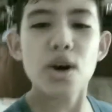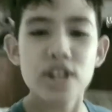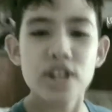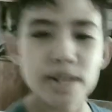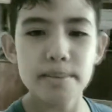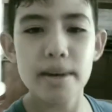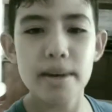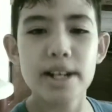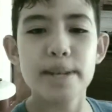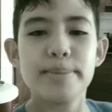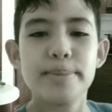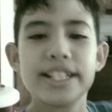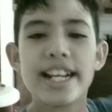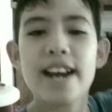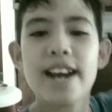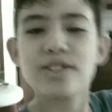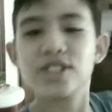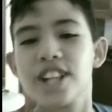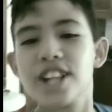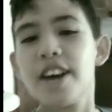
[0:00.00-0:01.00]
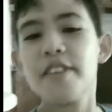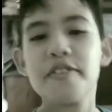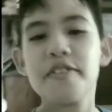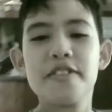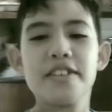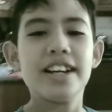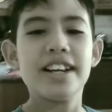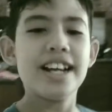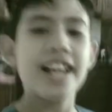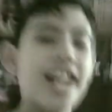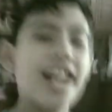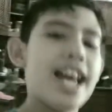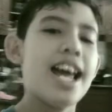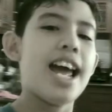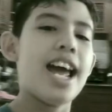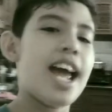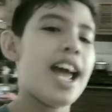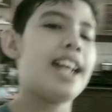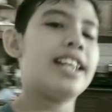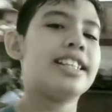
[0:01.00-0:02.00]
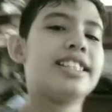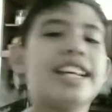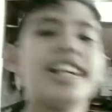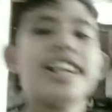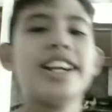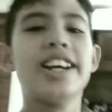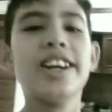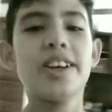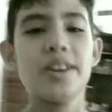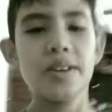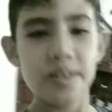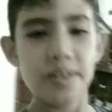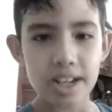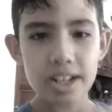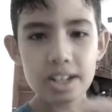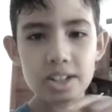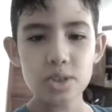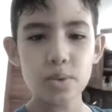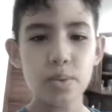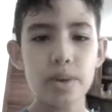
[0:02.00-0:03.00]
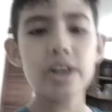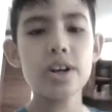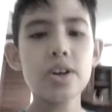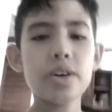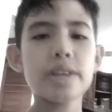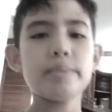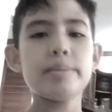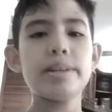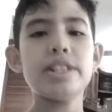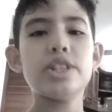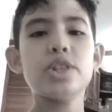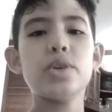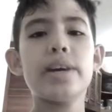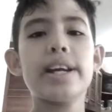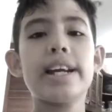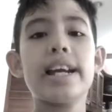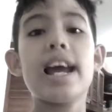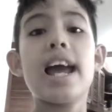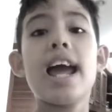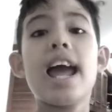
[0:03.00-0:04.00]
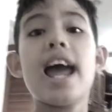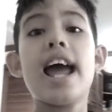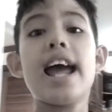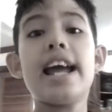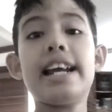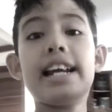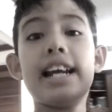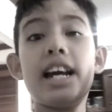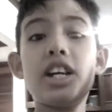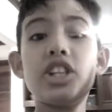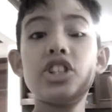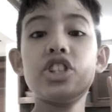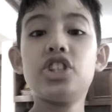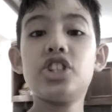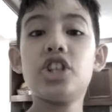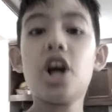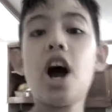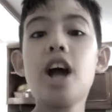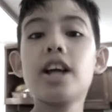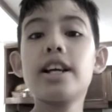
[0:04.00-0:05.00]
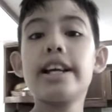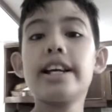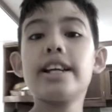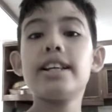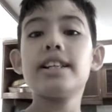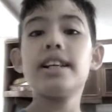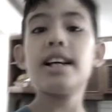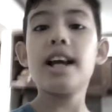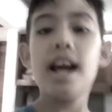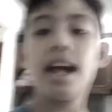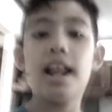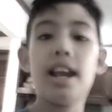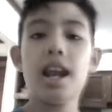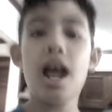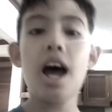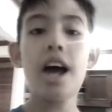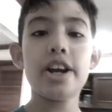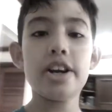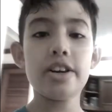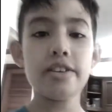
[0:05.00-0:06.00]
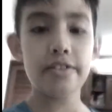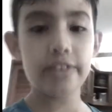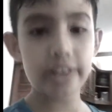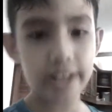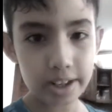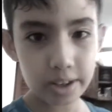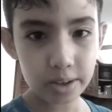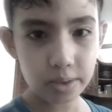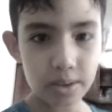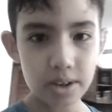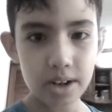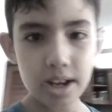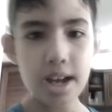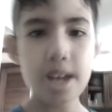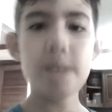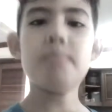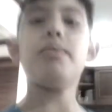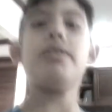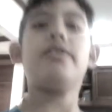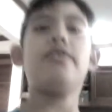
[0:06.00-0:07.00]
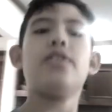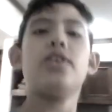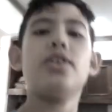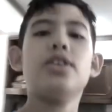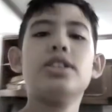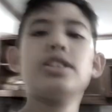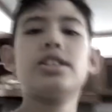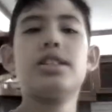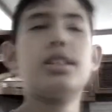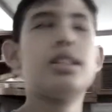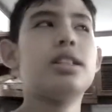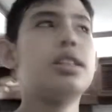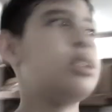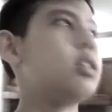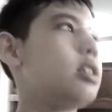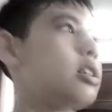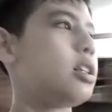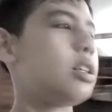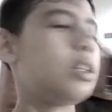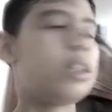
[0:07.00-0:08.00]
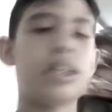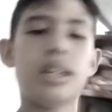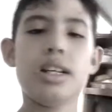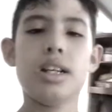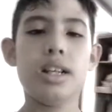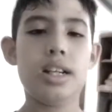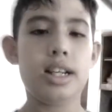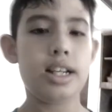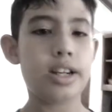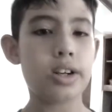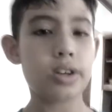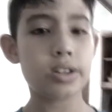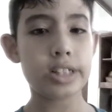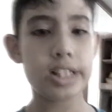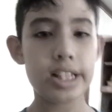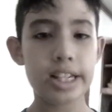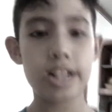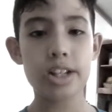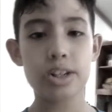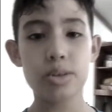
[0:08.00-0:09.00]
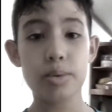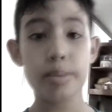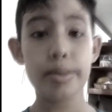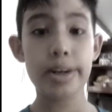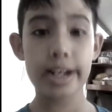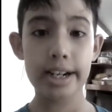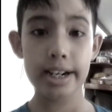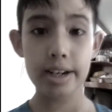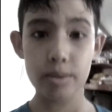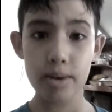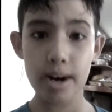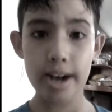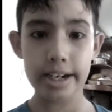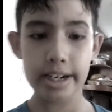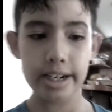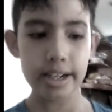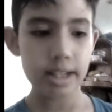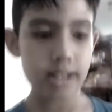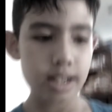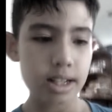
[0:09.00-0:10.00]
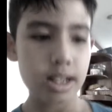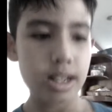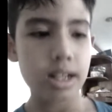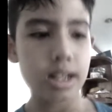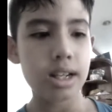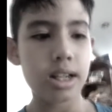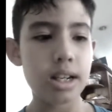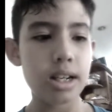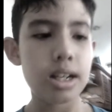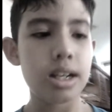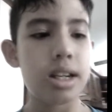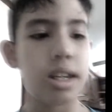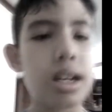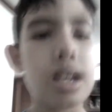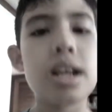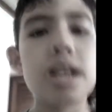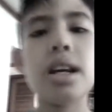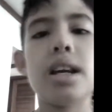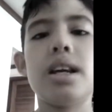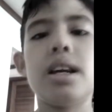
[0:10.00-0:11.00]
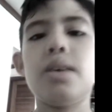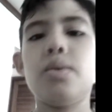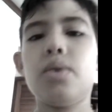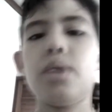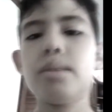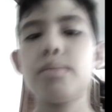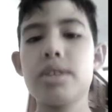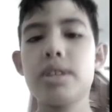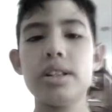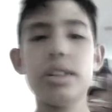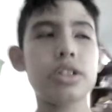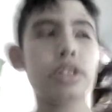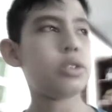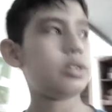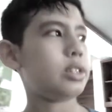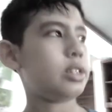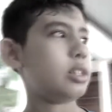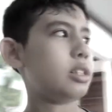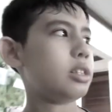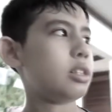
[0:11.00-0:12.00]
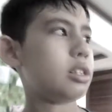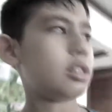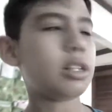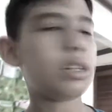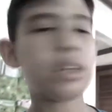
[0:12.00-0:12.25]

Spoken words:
Welcome to Monkey Potato Stuff, and it's Kien here. So we're going to be doing a shocking liar video, but first, you know, he's in the other room getting it ready. And what I'm going to do is,